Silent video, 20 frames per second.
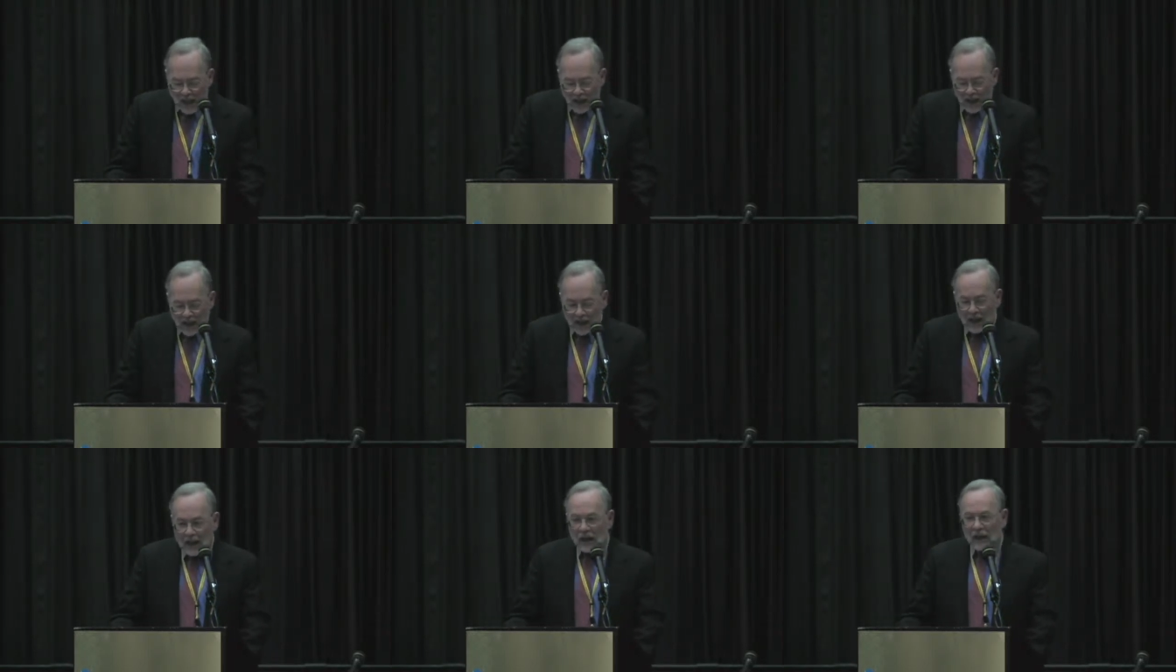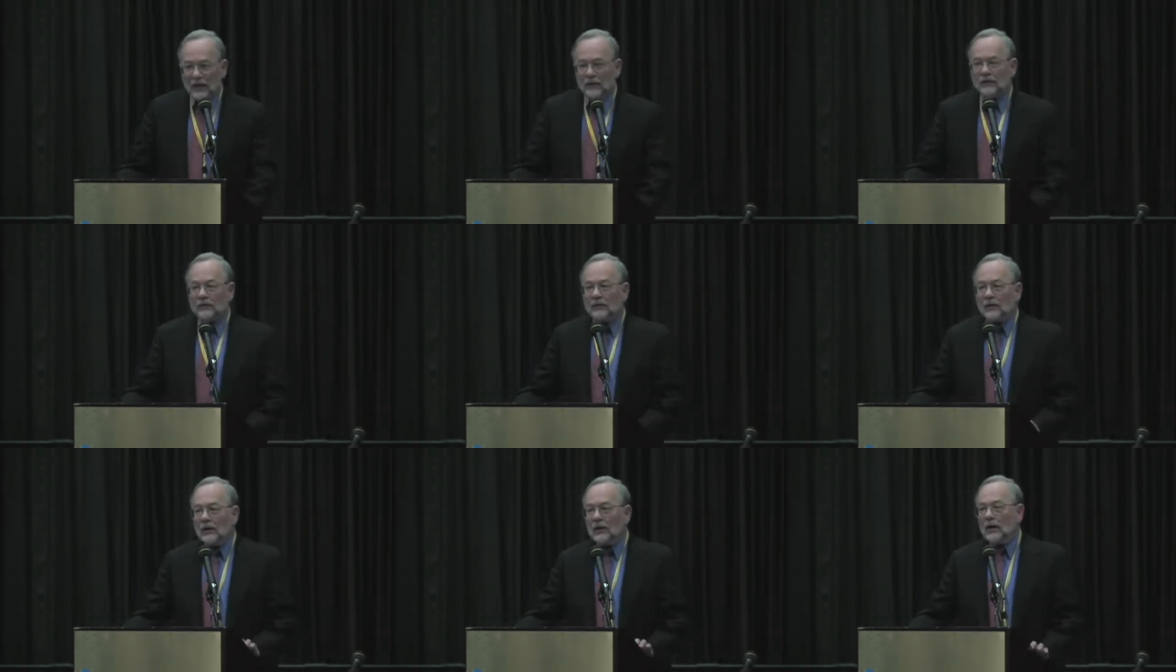
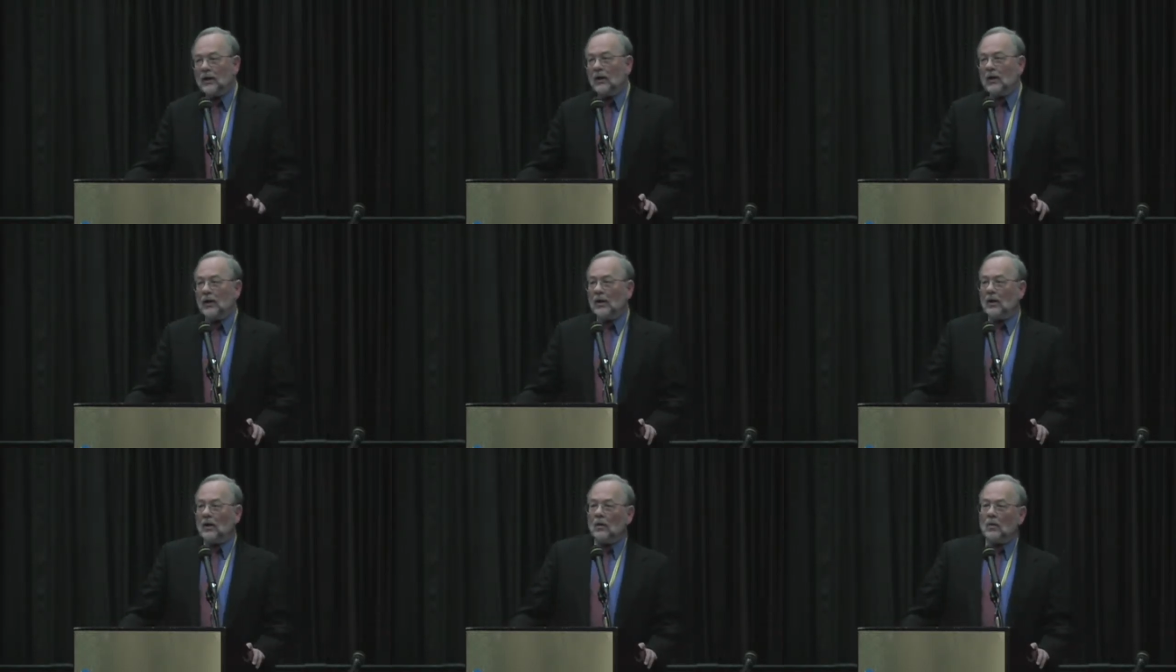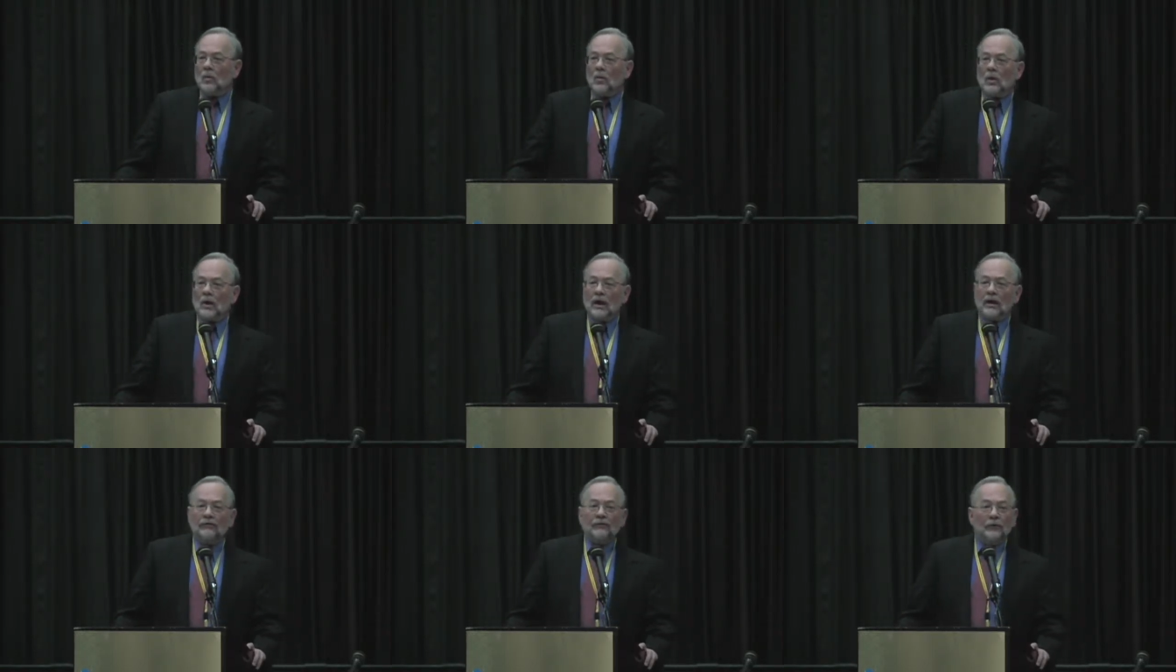And
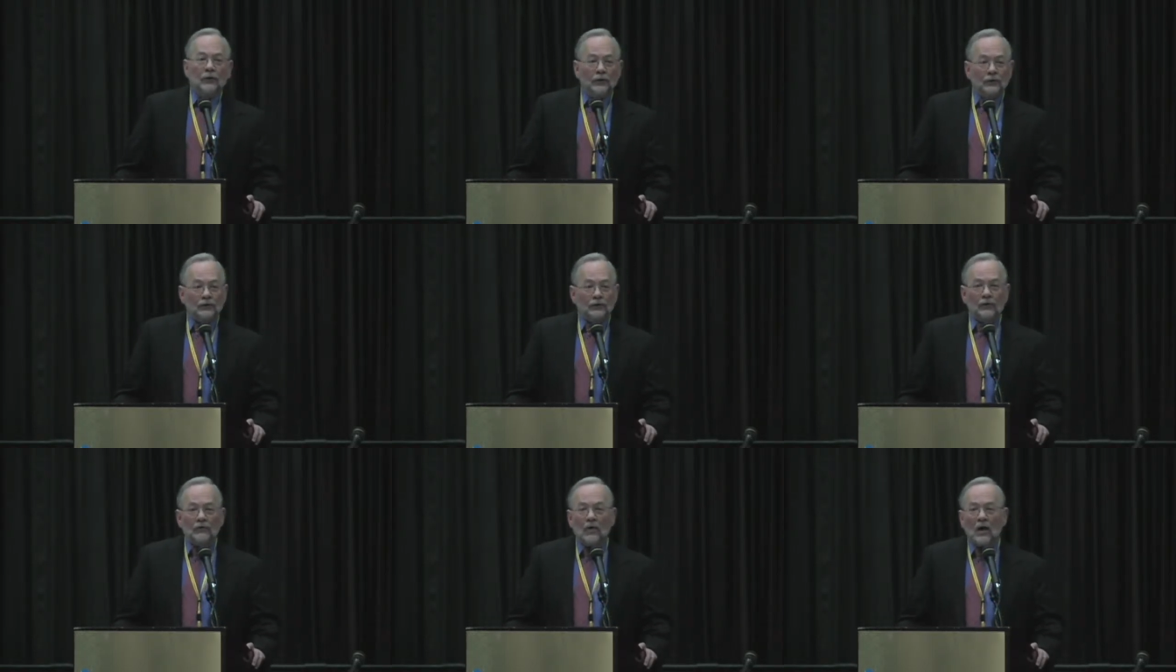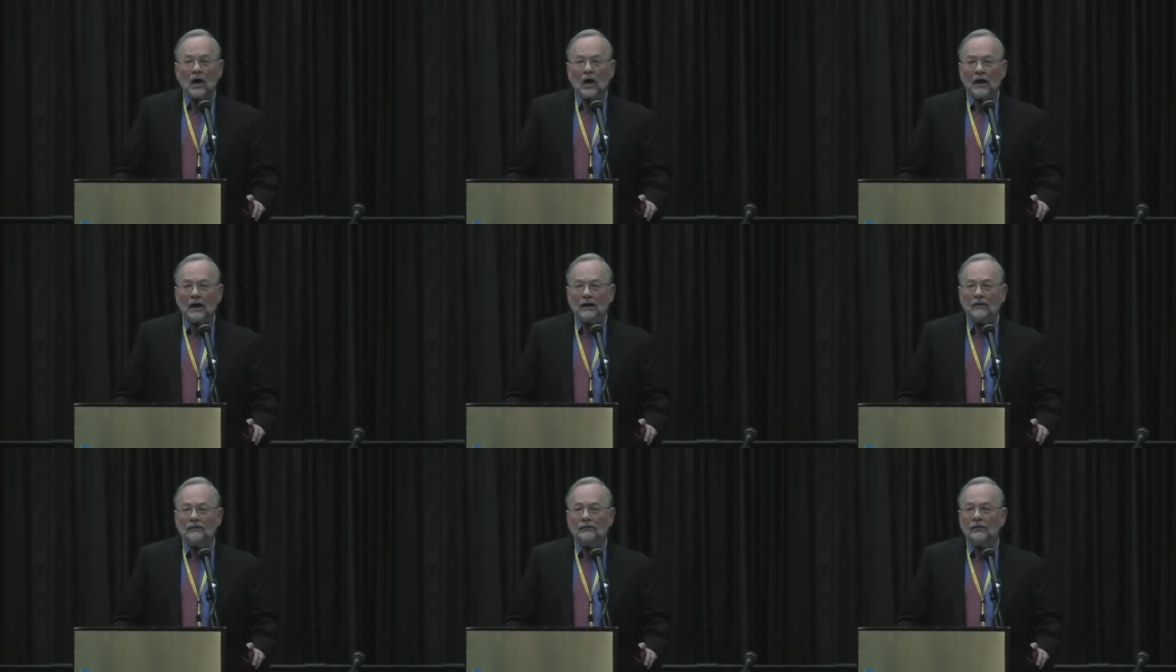when I first
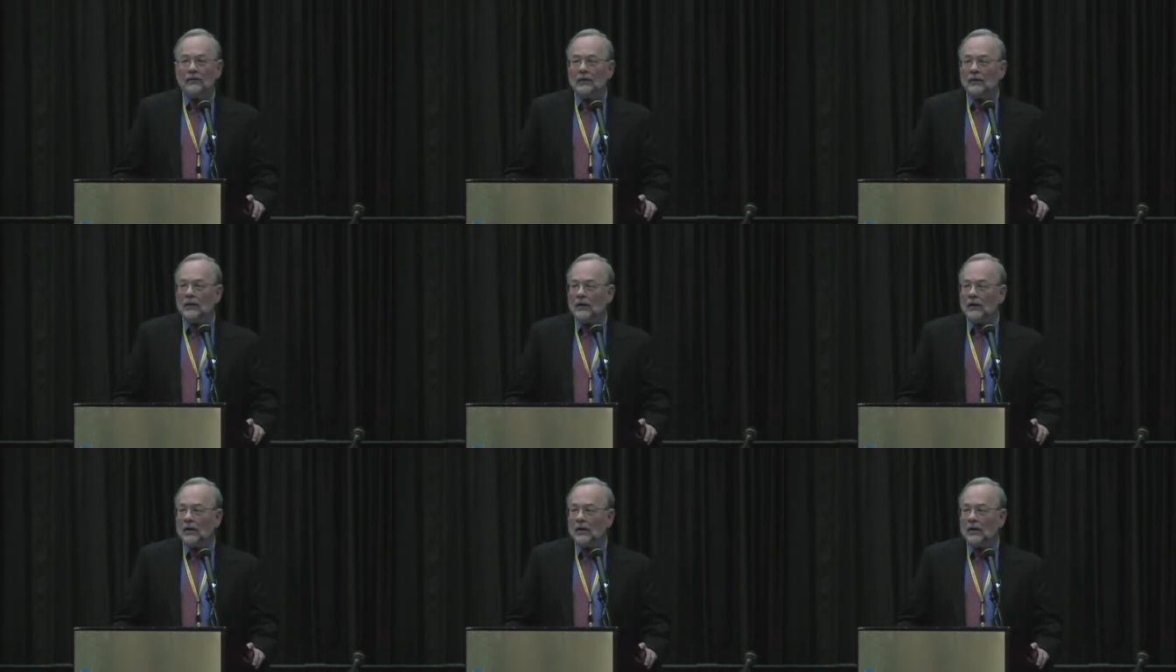arrived,